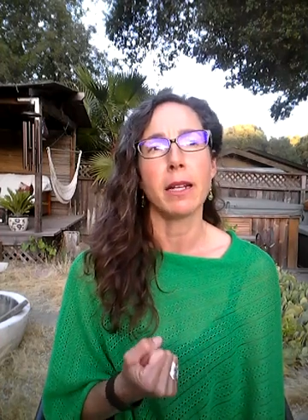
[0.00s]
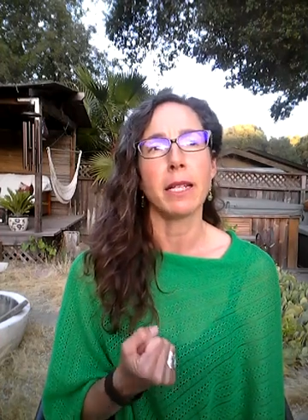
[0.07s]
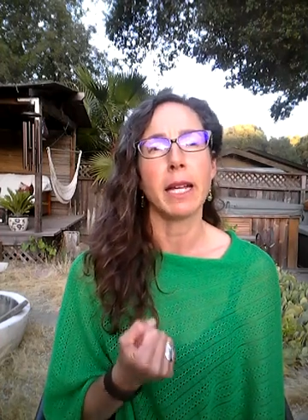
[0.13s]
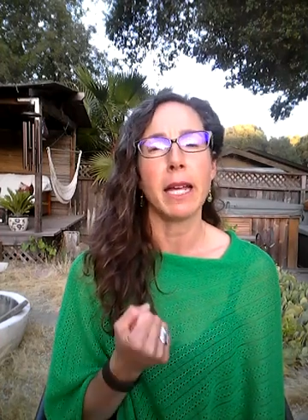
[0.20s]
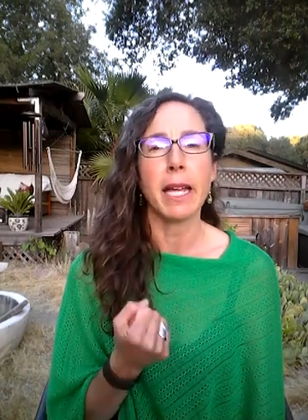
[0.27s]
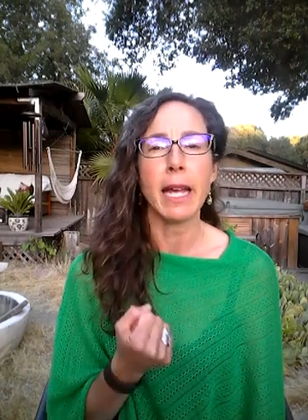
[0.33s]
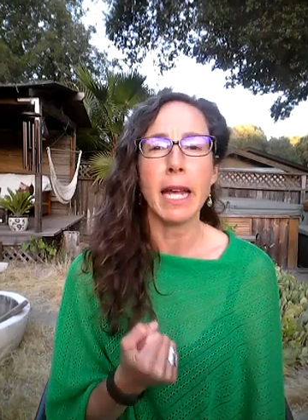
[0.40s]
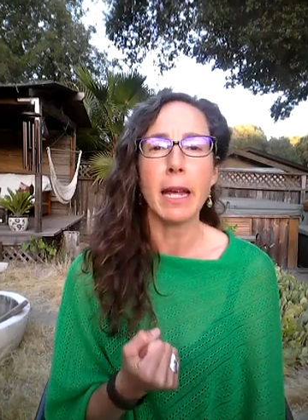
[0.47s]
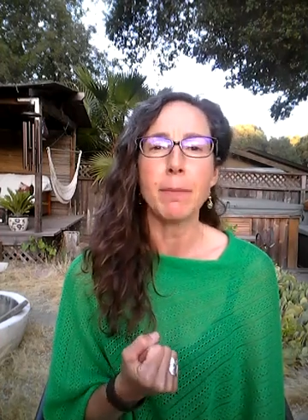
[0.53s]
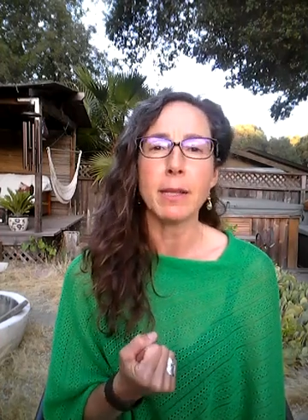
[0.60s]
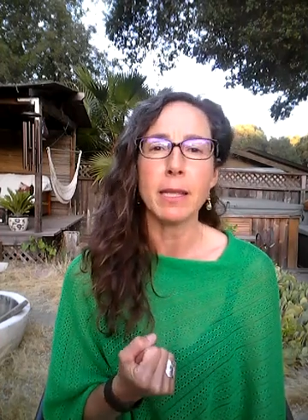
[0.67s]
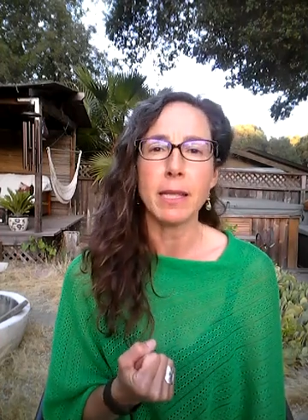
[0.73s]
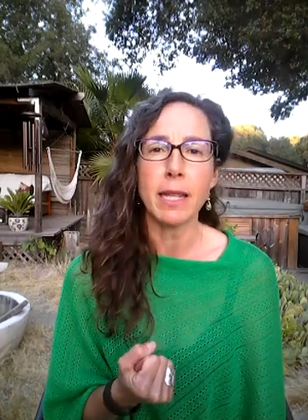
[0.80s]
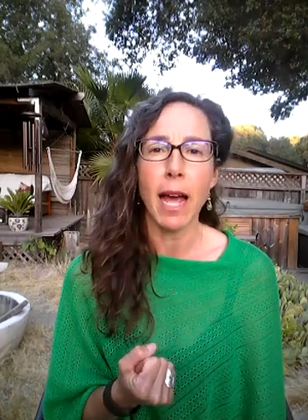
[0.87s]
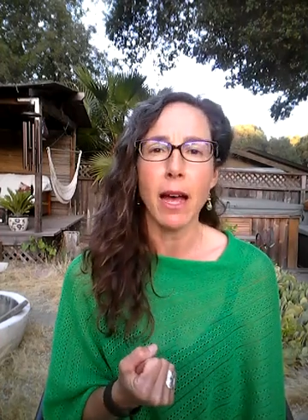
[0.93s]
to keep
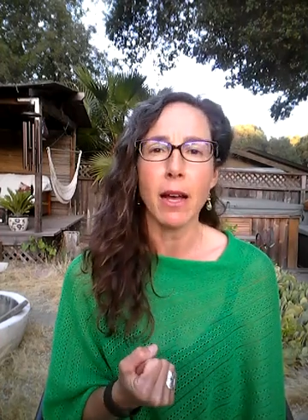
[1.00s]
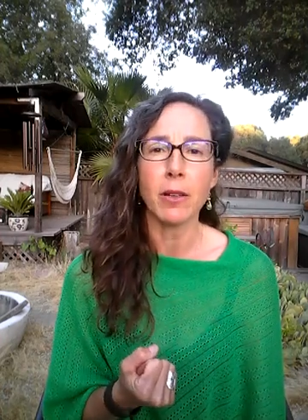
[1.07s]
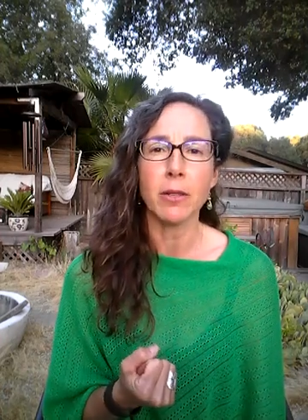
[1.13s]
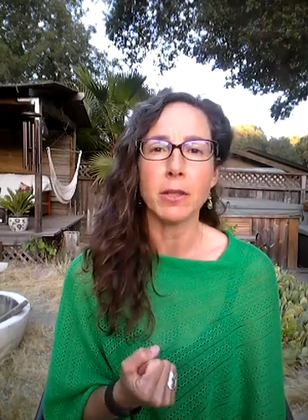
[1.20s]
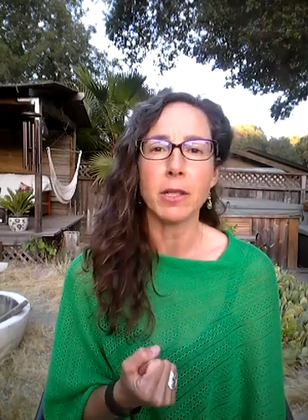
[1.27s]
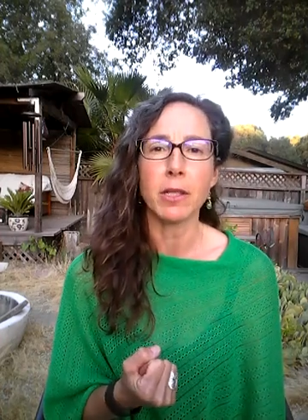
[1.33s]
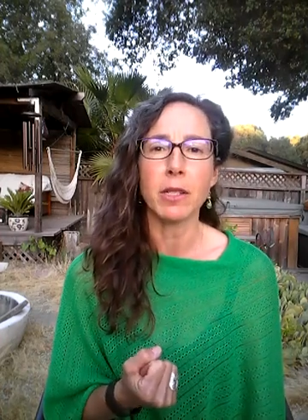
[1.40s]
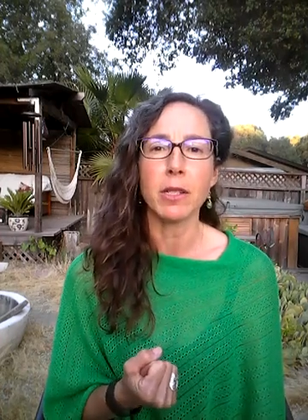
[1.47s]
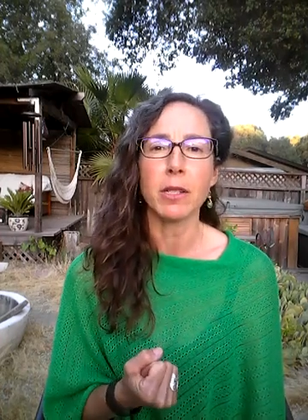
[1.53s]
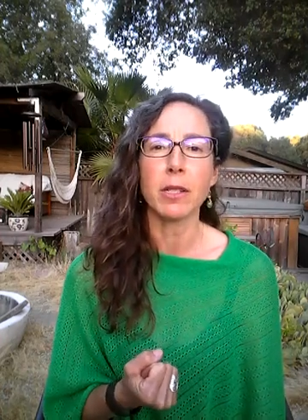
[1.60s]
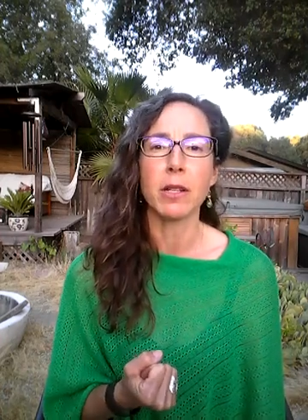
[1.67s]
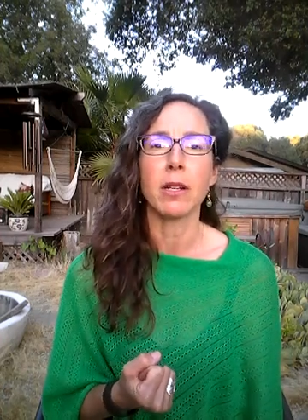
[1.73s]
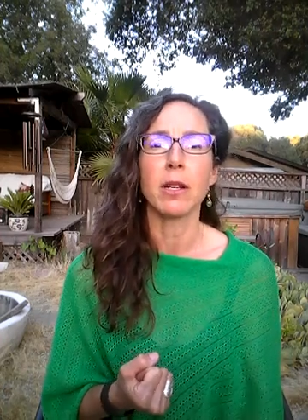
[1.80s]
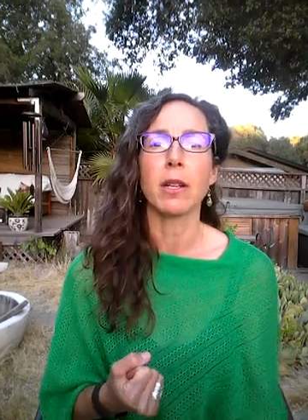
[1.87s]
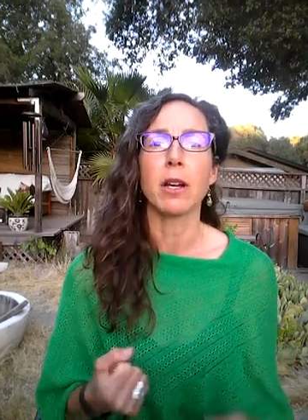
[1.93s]
cells
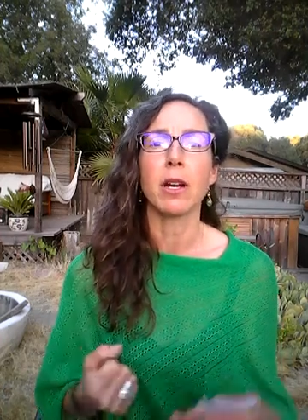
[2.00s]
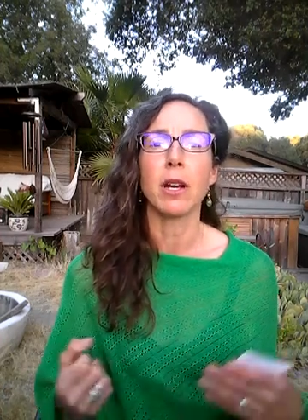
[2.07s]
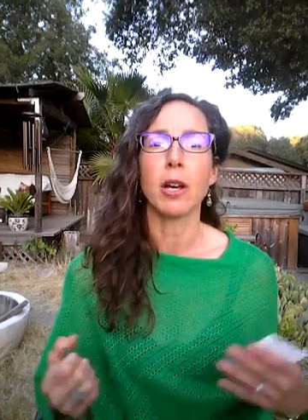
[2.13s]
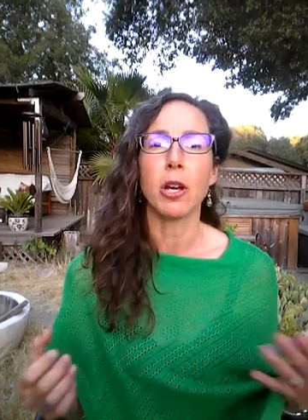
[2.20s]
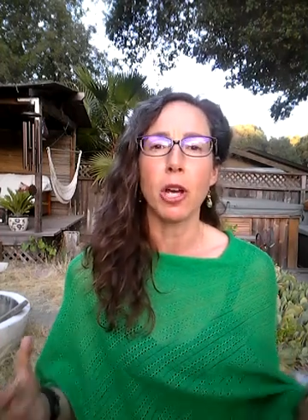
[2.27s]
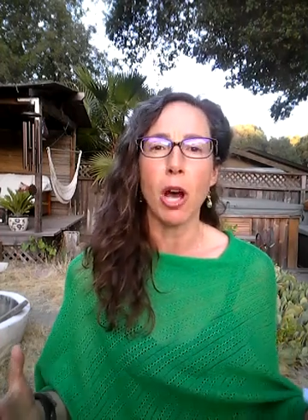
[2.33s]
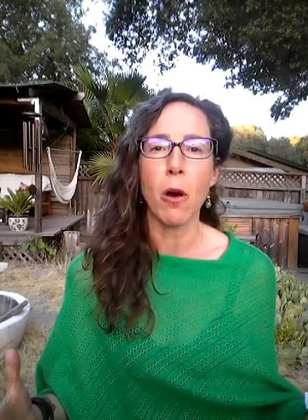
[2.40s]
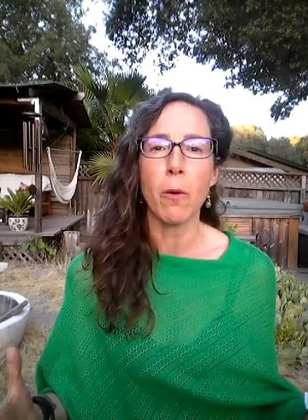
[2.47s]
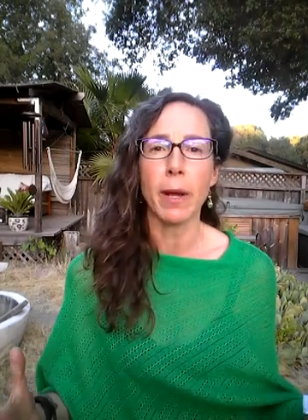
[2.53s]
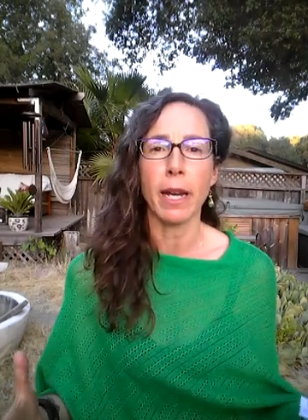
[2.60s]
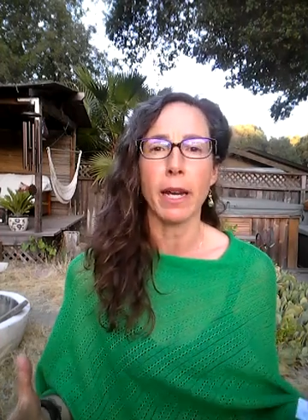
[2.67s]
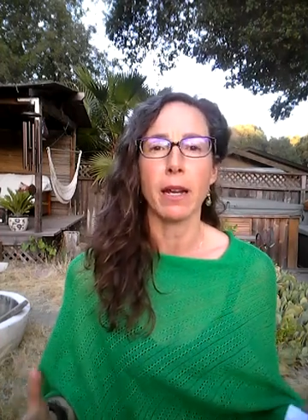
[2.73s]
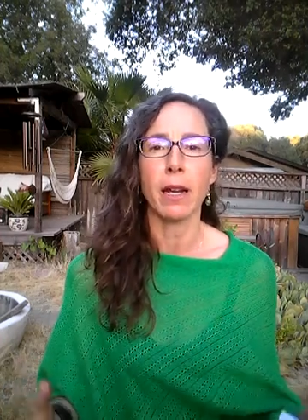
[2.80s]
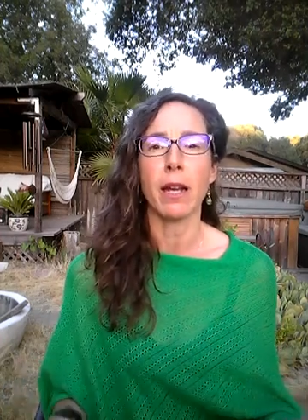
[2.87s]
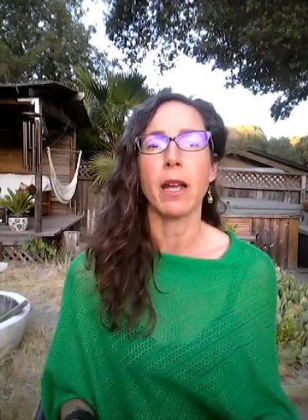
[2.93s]

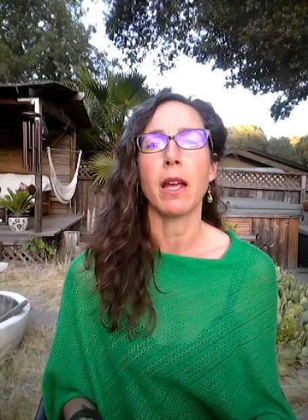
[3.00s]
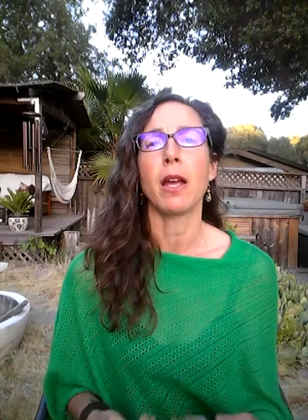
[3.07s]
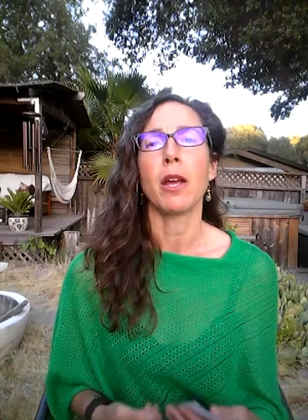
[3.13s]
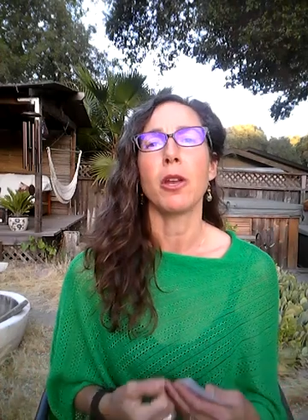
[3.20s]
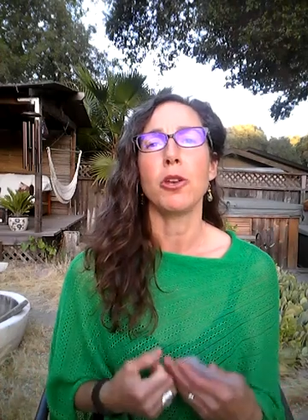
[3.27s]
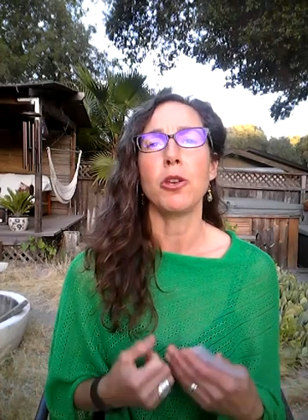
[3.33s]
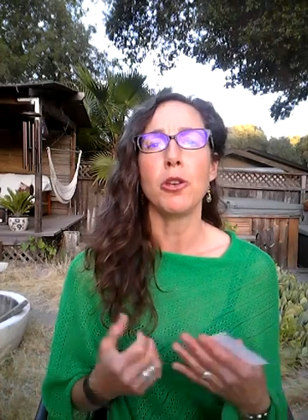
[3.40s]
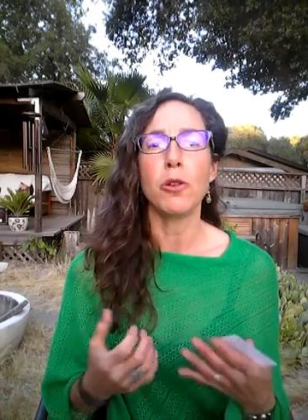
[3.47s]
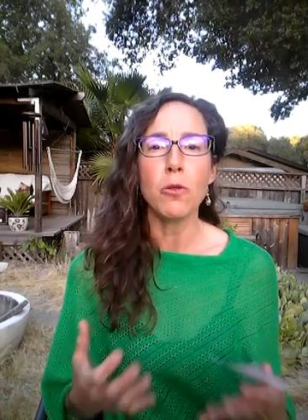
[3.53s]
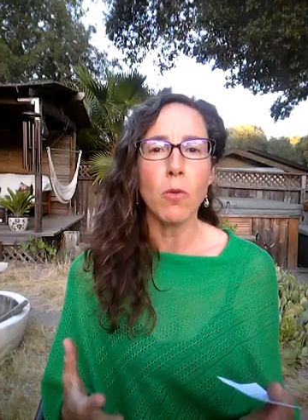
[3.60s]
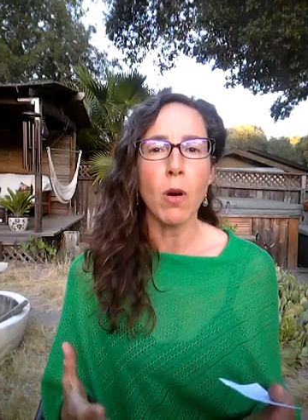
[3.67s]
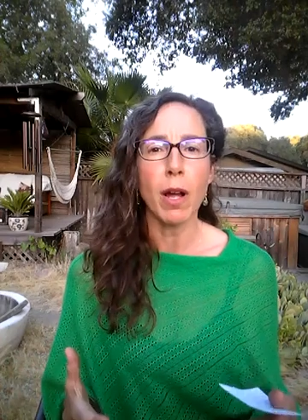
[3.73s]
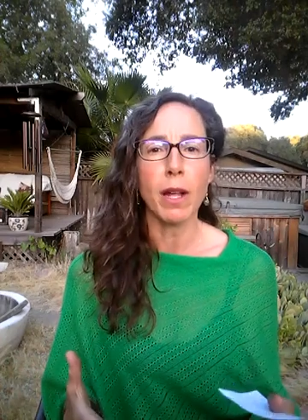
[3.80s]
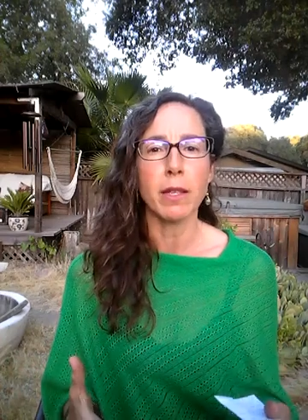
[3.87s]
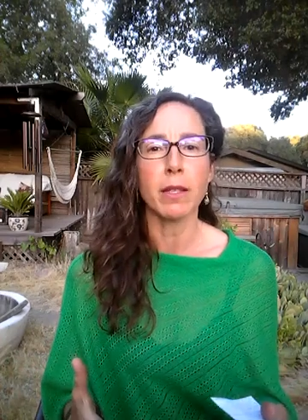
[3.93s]
going, new
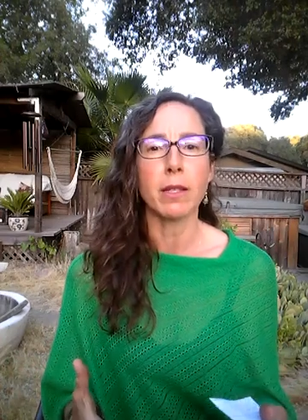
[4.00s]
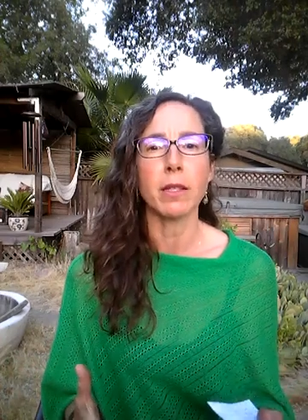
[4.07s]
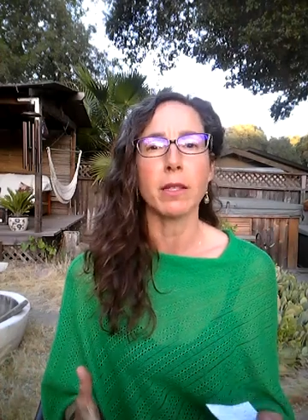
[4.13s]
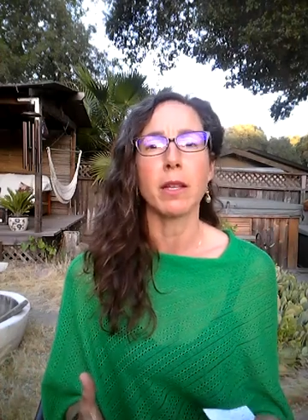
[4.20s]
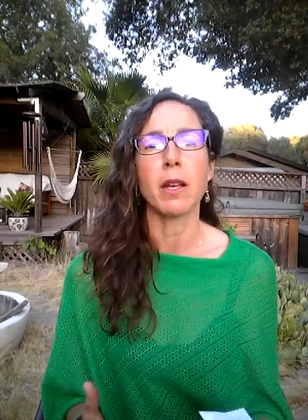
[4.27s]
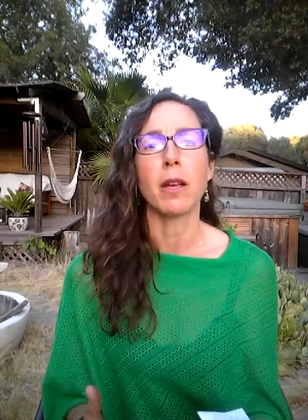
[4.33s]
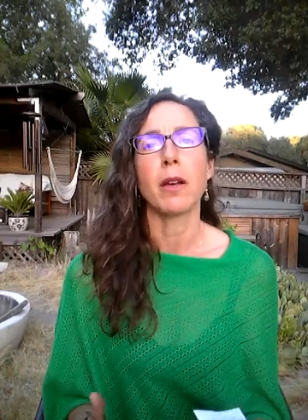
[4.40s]
ones